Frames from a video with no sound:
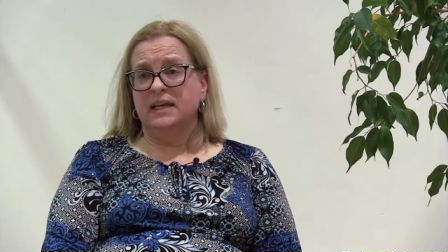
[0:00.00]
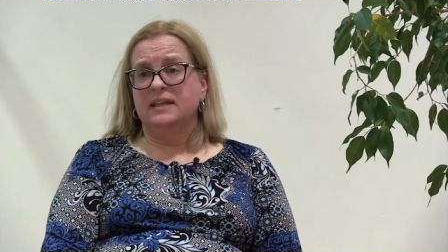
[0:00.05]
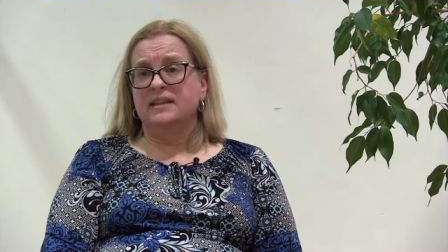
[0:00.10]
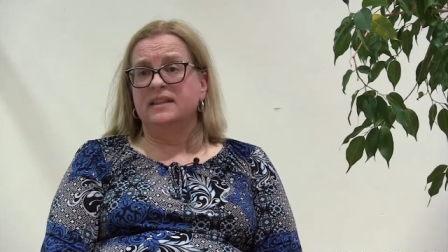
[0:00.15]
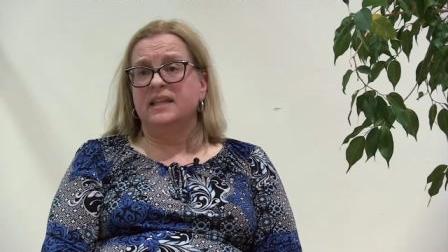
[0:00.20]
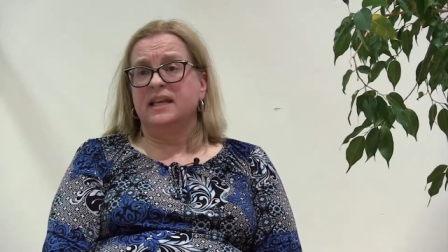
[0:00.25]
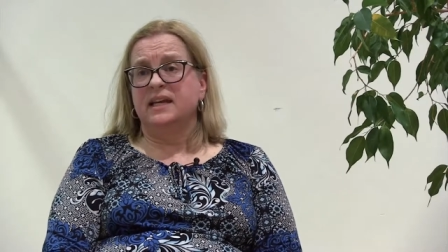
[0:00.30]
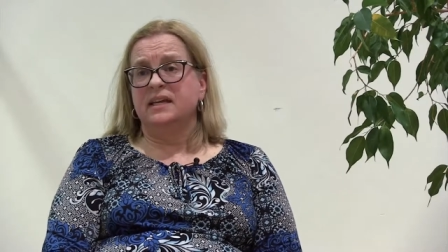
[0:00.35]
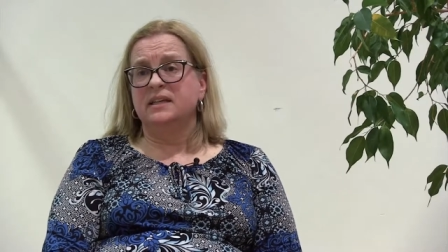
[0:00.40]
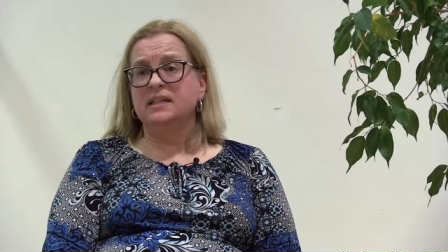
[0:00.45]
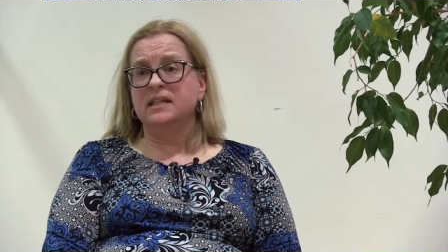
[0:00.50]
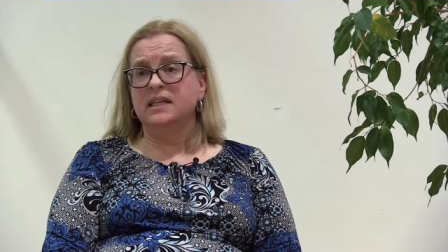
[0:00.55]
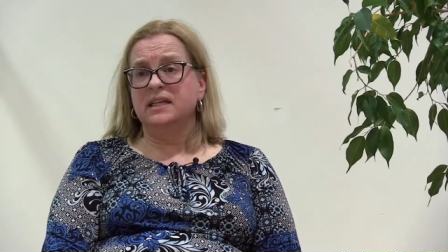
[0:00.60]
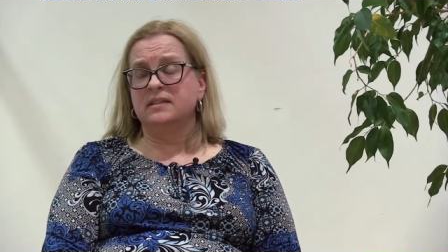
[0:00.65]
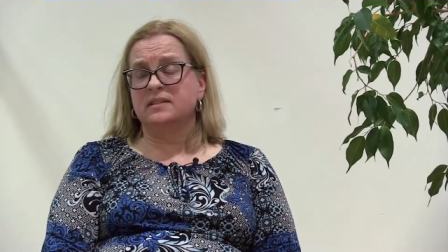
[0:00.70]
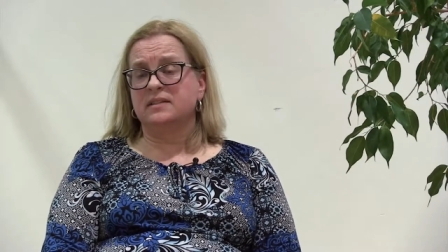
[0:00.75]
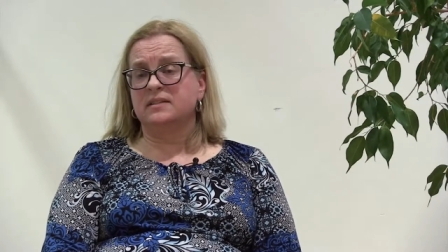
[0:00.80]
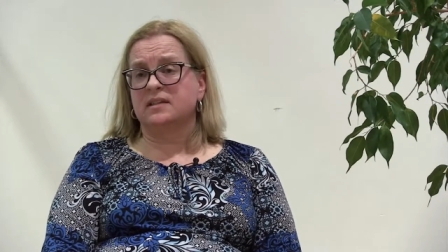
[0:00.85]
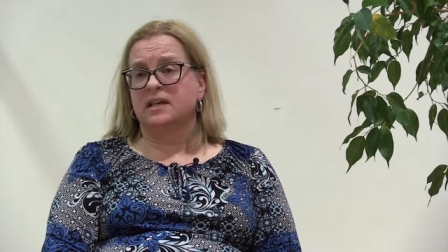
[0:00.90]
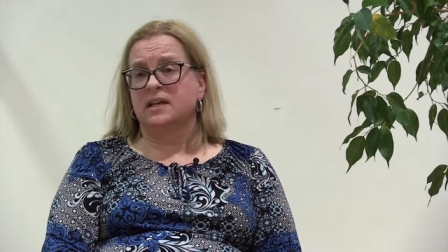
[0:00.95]
Their
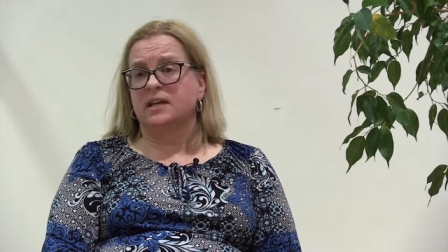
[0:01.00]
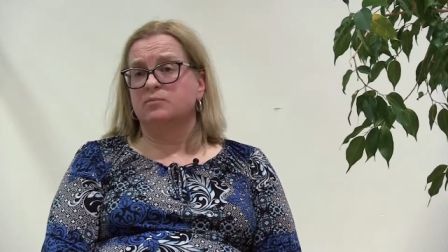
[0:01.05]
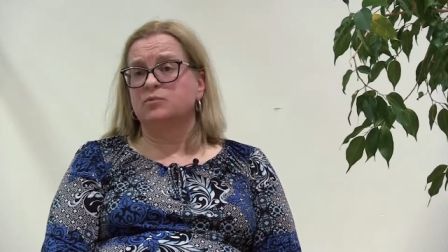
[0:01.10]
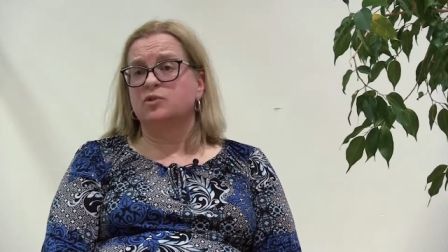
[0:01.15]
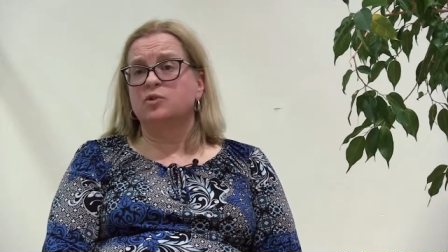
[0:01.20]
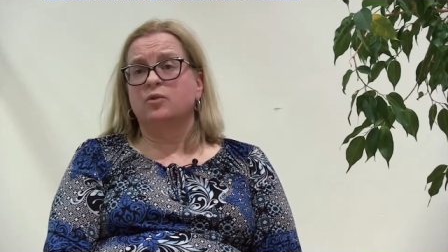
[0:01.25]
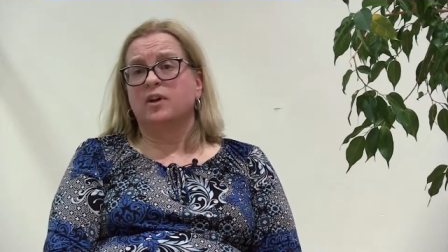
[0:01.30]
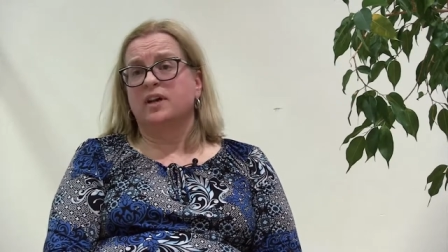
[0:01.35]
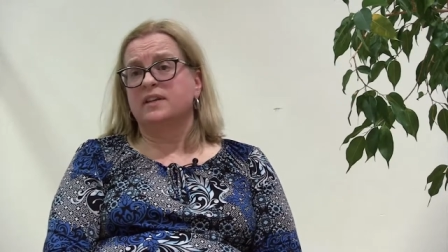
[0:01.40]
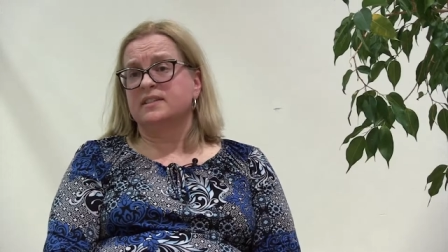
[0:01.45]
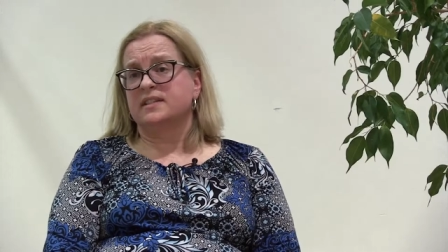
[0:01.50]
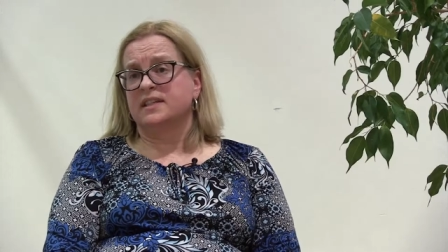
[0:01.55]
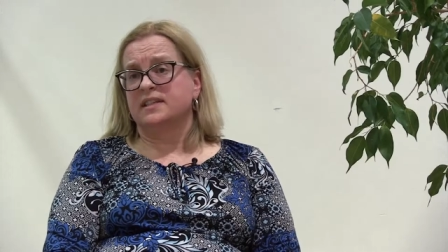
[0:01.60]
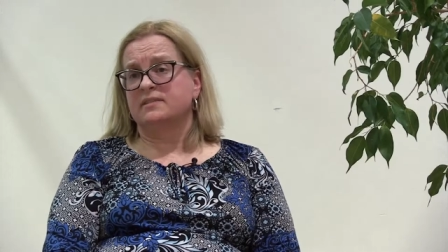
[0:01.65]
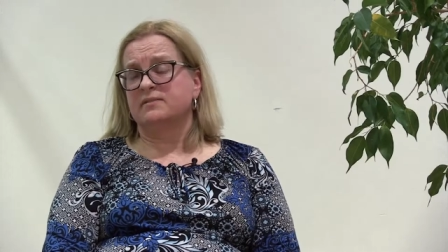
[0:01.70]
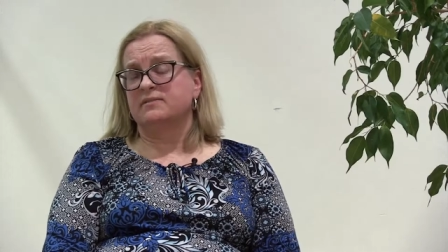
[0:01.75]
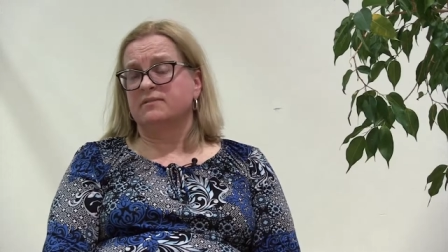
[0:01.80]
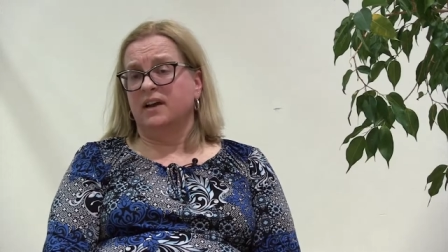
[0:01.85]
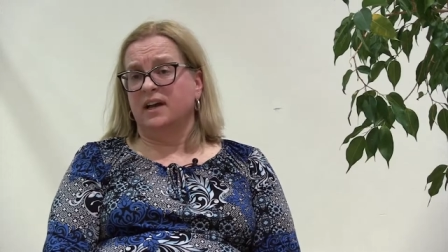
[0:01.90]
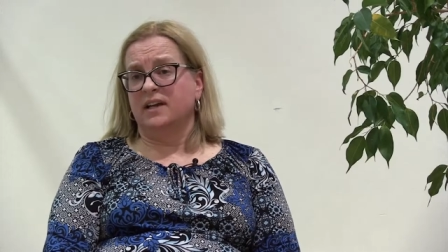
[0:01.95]
needs um, to
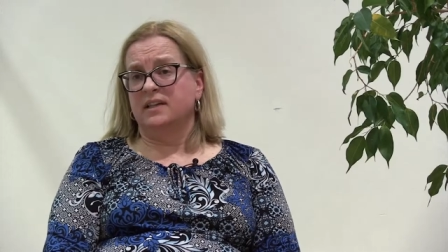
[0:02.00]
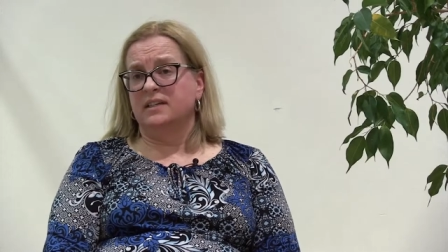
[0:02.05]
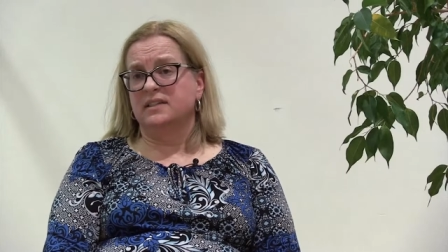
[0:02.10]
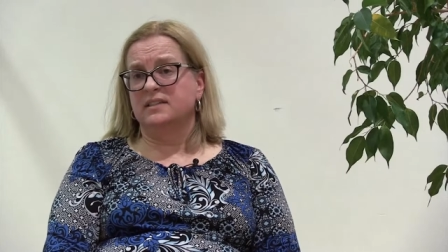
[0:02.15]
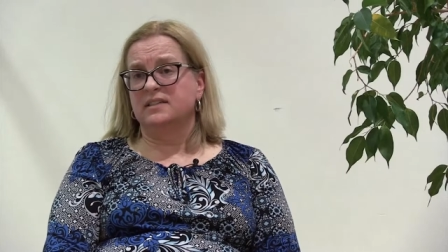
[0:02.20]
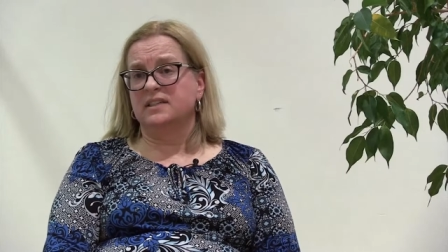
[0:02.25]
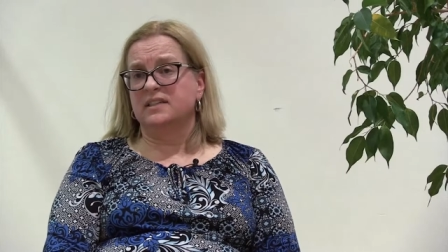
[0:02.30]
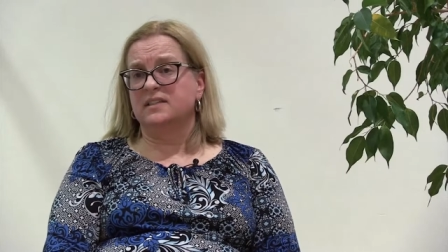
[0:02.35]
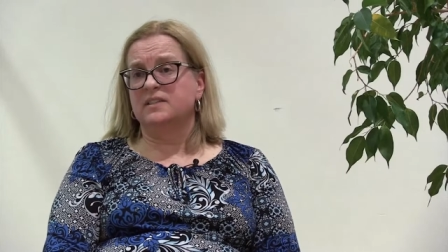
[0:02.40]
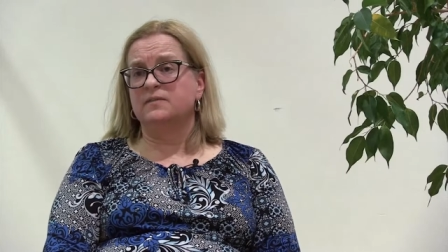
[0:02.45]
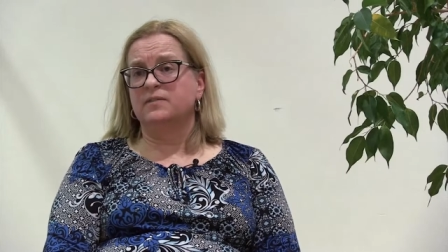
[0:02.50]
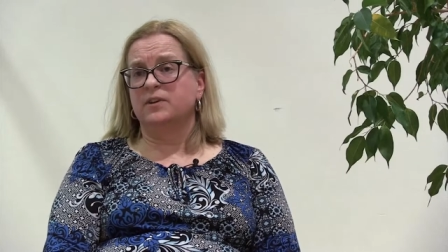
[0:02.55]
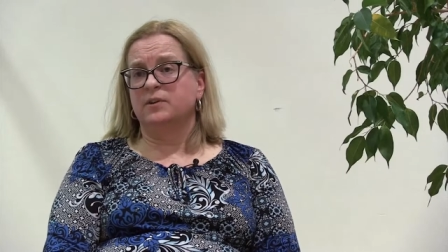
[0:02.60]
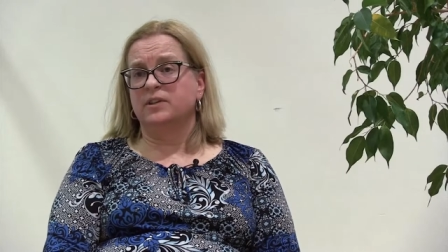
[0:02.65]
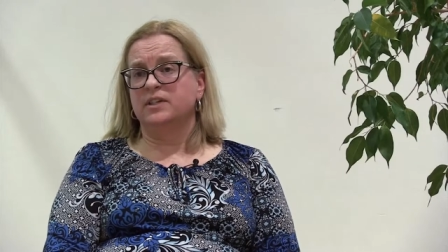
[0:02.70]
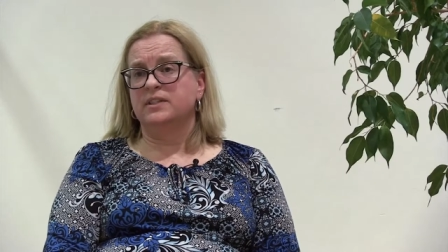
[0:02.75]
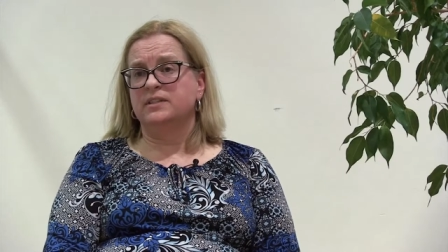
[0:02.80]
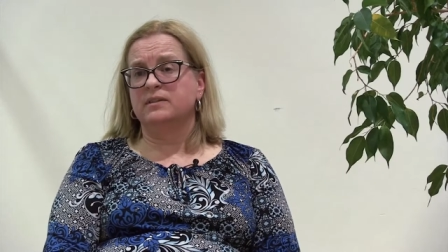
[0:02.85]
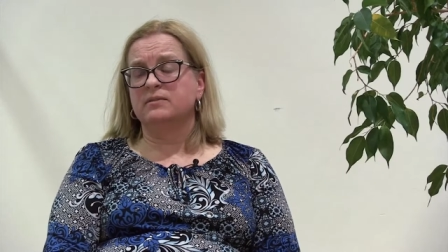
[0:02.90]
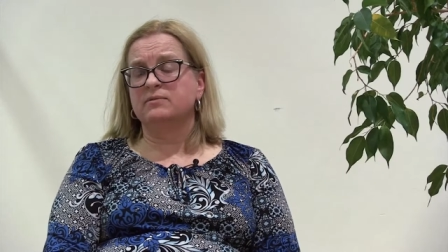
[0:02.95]
access finance is
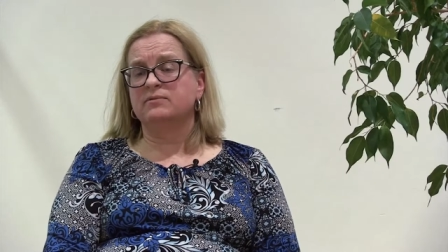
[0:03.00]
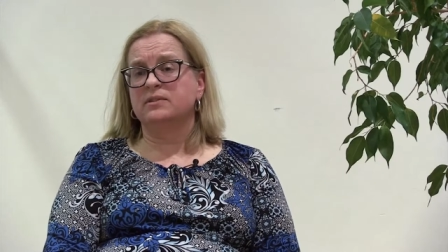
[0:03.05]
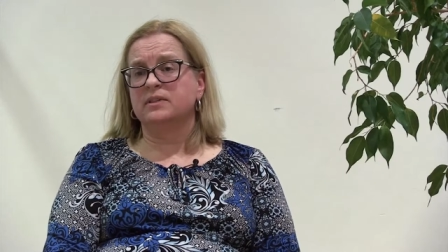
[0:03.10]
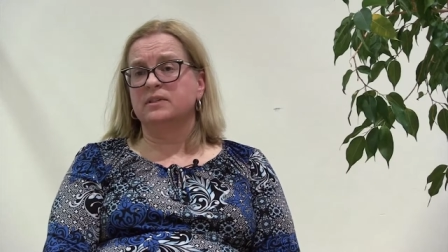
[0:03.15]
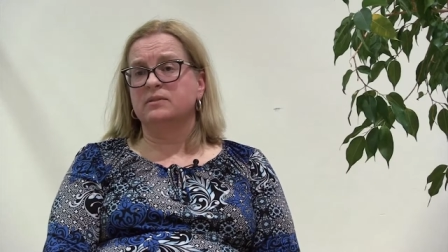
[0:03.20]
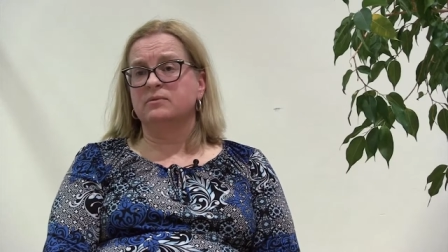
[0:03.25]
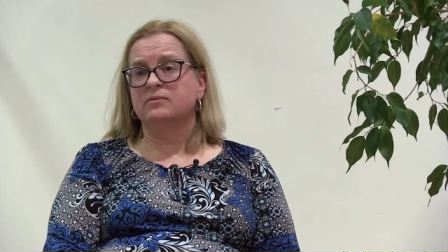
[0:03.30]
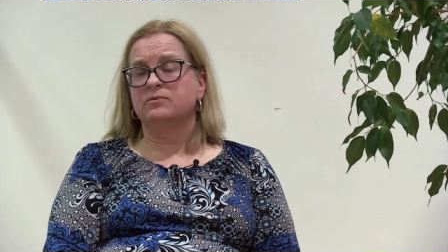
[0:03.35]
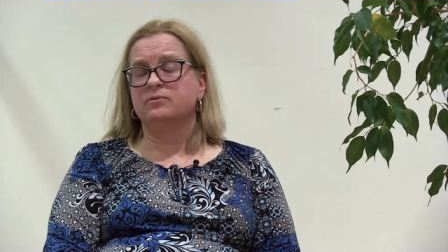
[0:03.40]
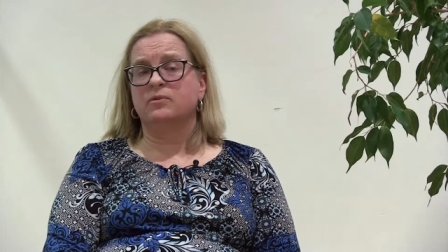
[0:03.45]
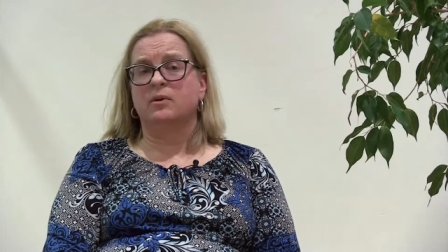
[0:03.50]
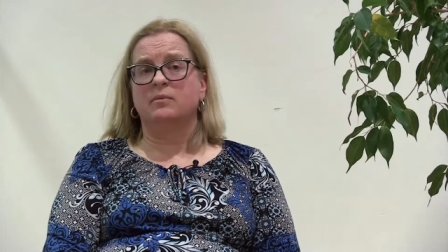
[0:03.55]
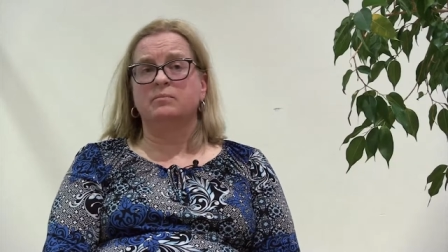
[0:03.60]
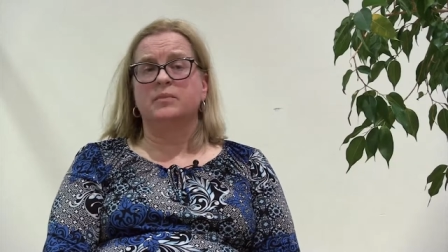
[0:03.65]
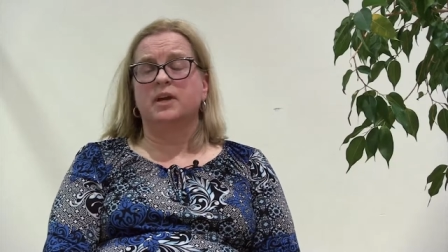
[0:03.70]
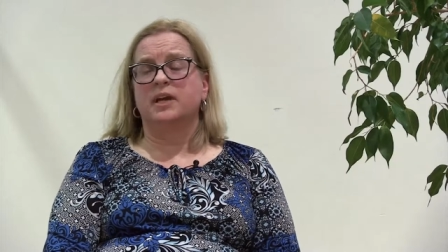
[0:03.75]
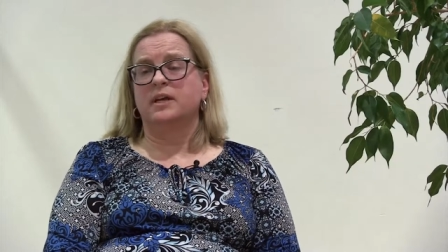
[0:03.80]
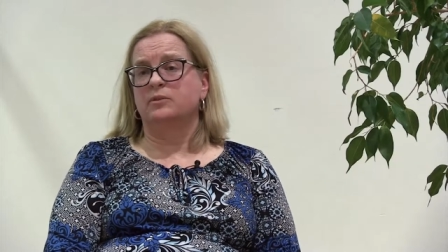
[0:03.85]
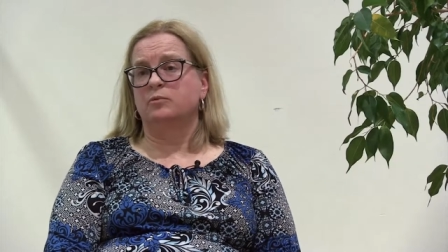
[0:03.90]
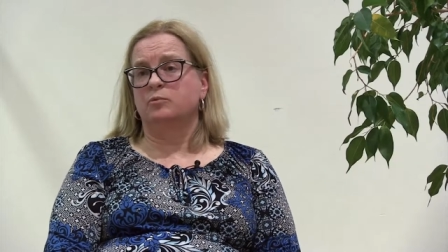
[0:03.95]
very different from
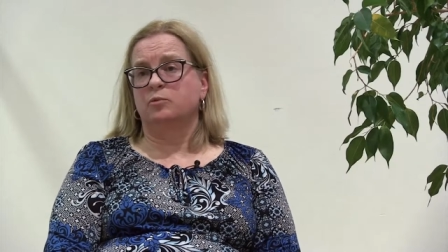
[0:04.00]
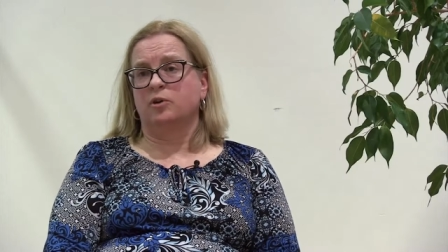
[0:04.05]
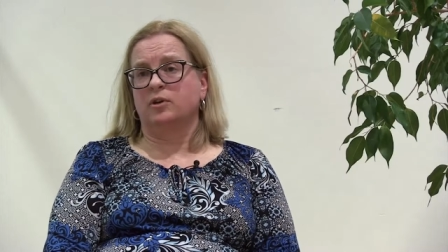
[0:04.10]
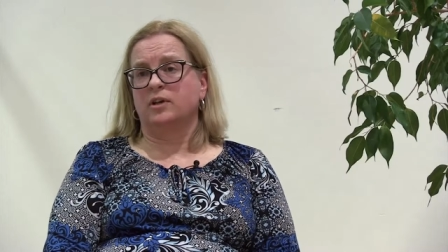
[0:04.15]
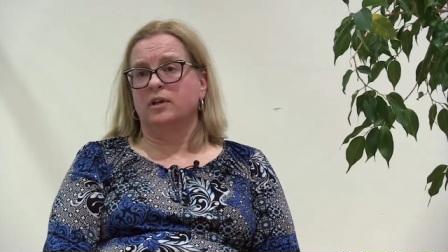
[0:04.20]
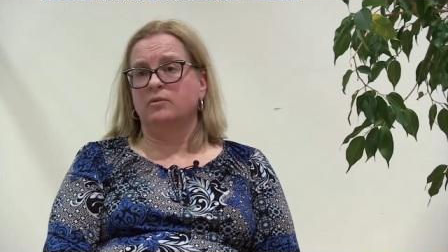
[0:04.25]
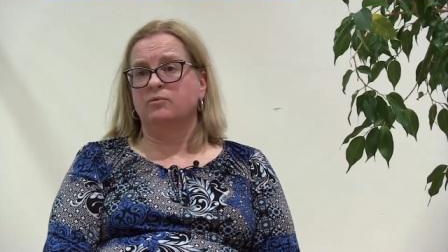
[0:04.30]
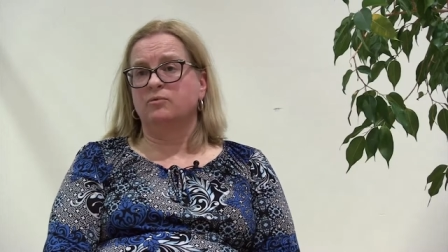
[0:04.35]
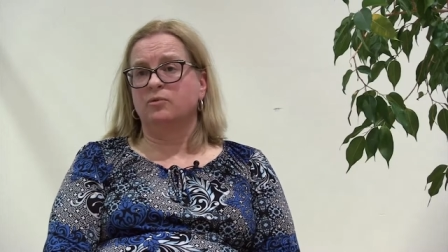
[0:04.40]
men working,